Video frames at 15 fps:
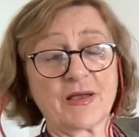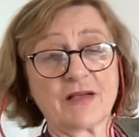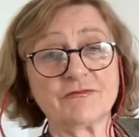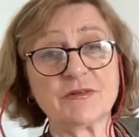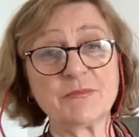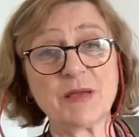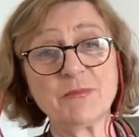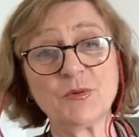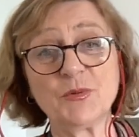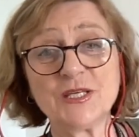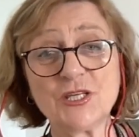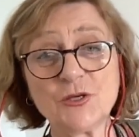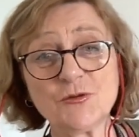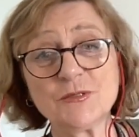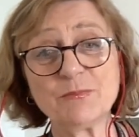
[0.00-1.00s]
And remember, we
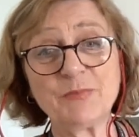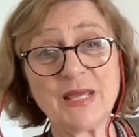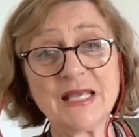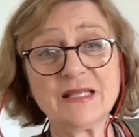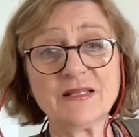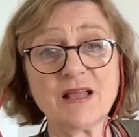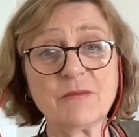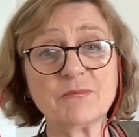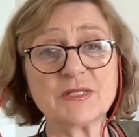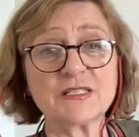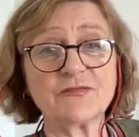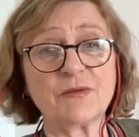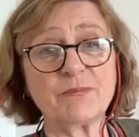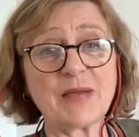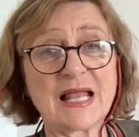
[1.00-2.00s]
used big numbers
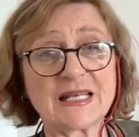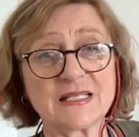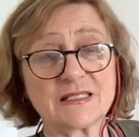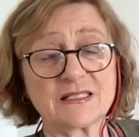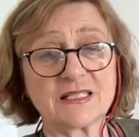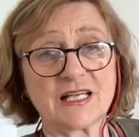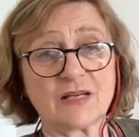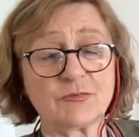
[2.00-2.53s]
for balancing.